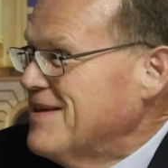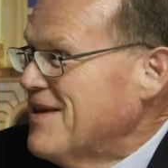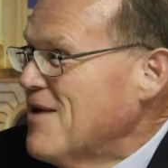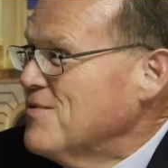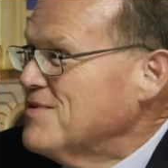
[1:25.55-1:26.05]

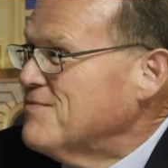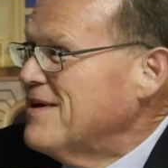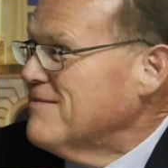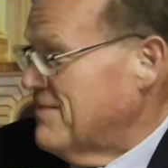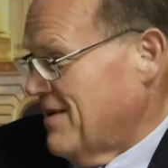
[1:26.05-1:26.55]
that
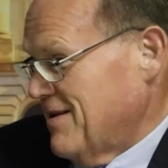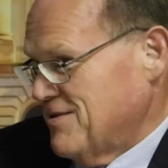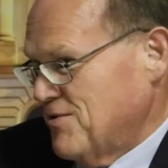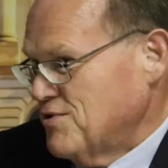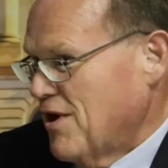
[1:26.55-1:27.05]
respect, because
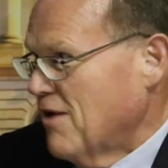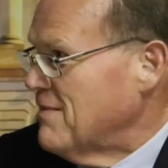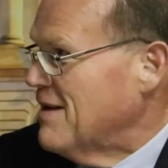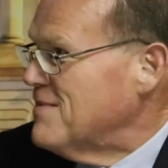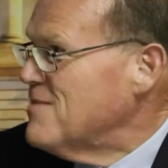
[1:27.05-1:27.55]
you jogged
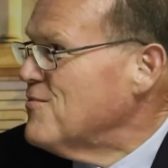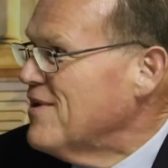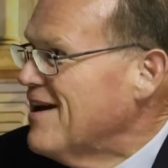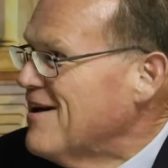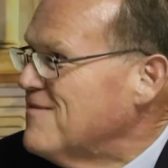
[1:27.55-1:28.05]
my
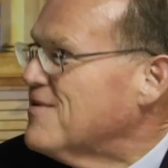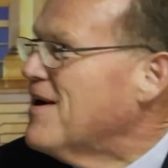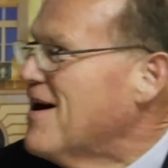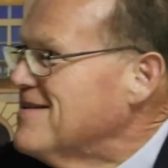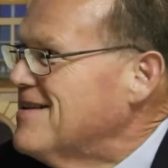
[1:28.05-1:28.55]
memory, I had
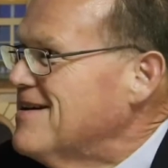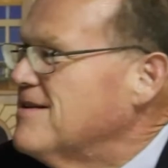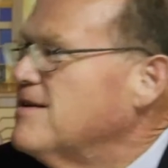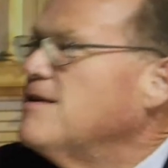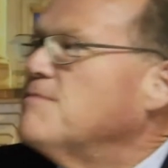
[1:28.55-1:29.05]
forgotten
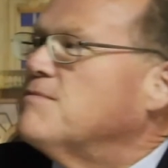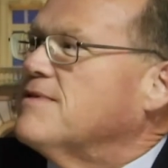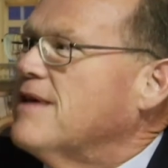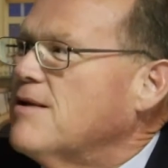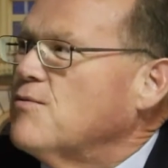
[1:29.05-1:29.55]
that, but
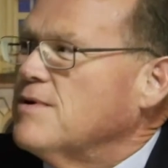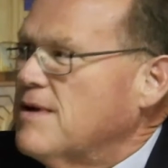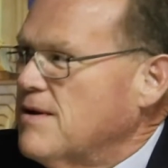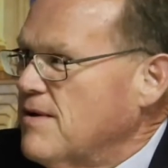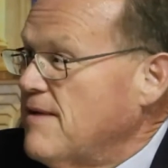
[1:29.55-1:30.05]
that
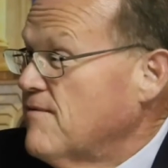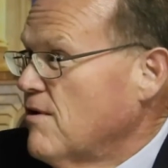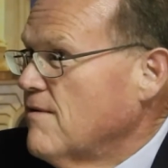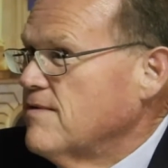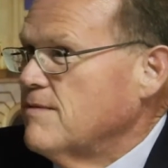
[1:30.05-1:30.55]

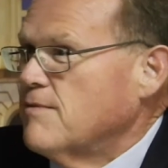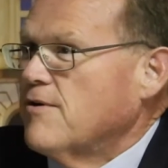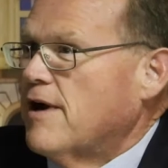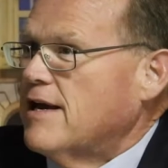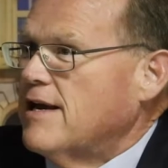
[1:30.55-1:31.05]
involved the
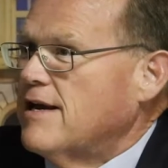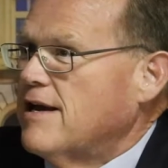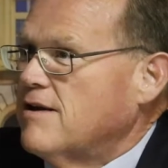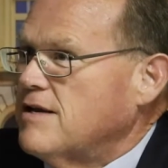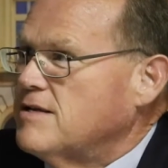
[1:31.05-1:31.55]
McCracken
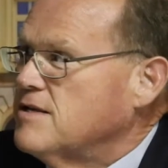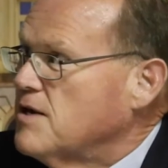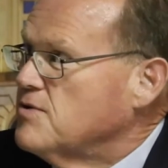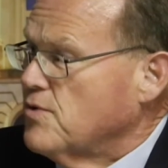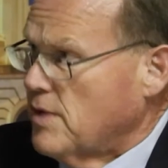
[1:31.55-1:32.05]
County
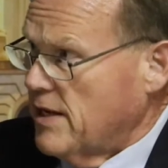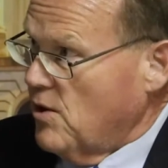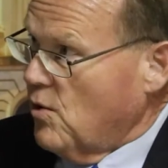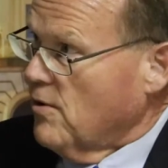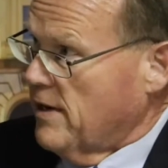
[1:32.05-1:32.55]
sexually
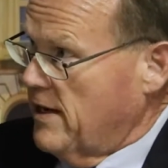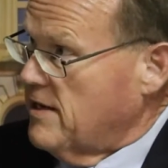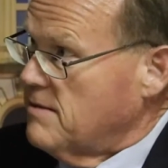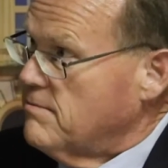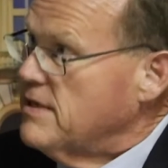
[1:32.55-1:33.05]

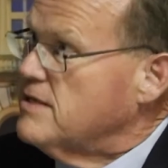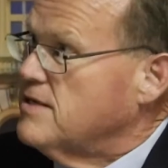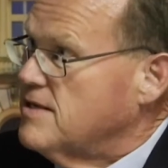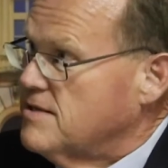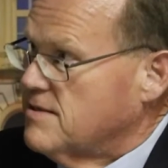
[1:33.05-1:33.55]
oriented
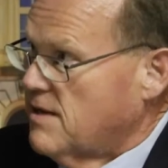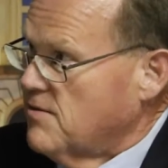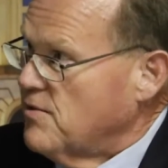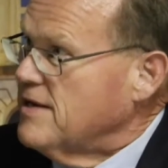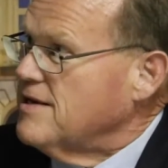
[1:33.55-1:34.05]
business
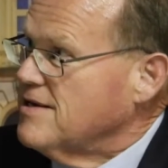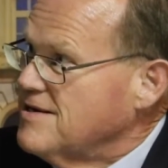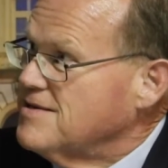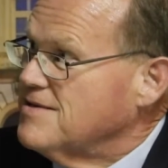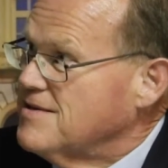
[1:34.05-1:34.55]

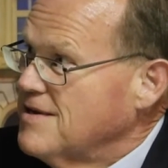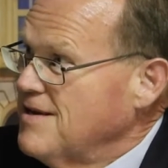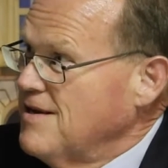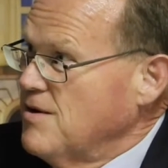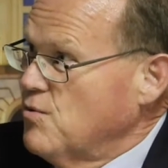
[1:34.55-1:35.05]
regulations,
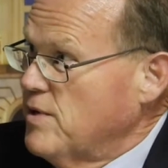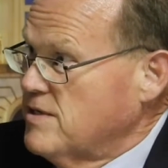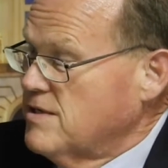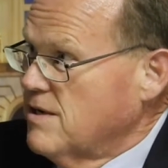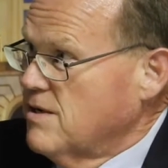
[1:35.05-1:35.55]
right,
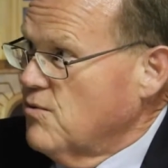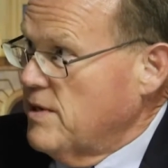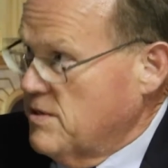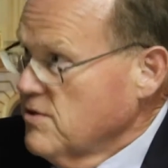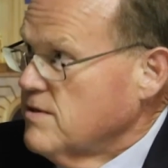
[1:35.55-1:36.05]
which
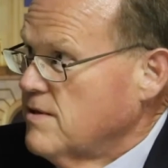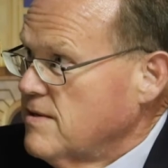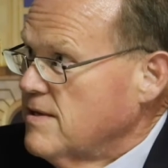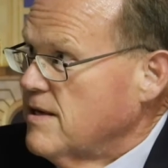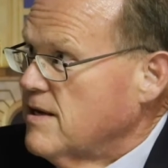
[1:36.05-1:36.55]
we took to
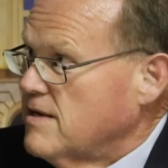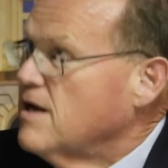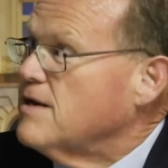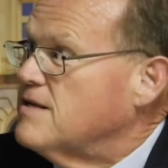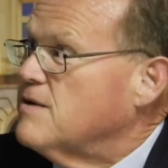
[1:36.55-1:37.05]
the
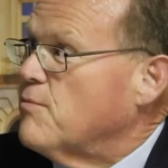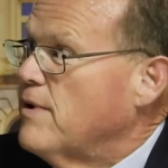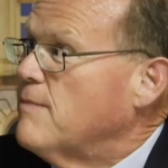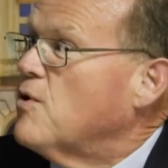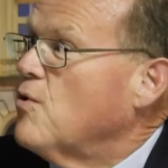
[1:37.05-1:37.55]
Kentucky
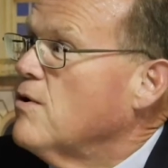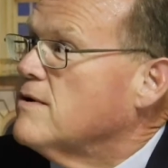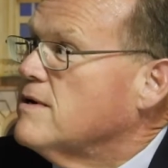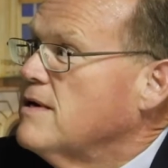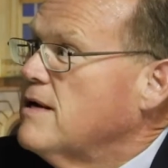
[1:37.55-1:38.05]
Supreme
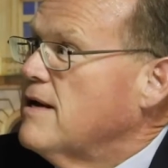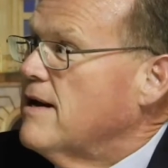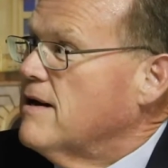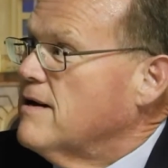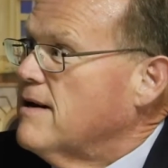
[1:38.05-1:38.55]
Court
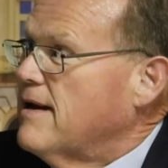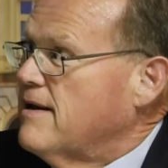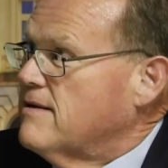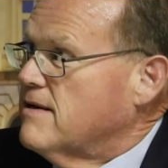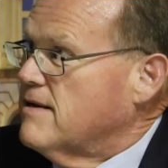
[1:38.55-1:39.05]

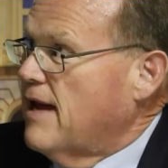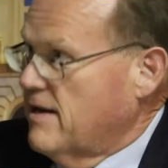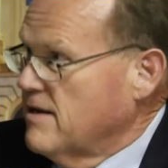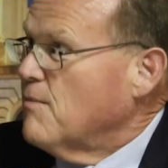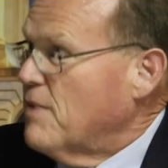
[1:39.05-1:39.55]
and had
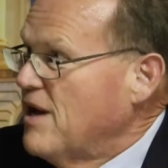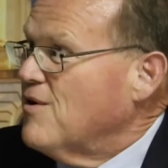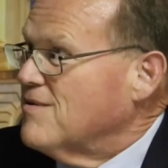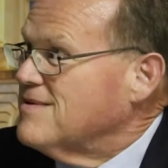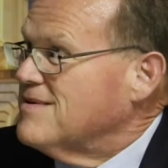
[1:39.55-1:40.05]
it
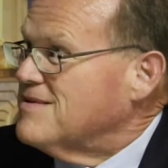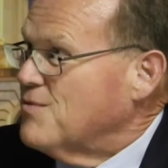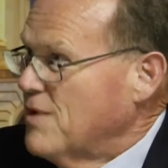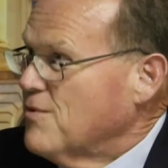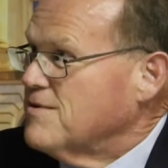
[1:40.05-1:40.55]
upheld. So
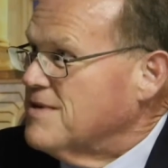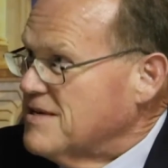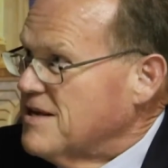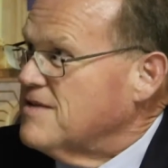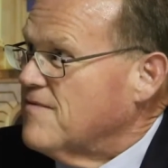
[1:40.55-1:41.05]
we were
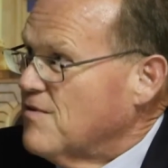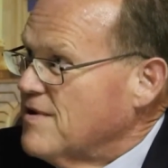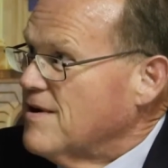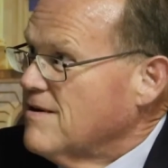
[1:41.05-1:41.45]
successful there.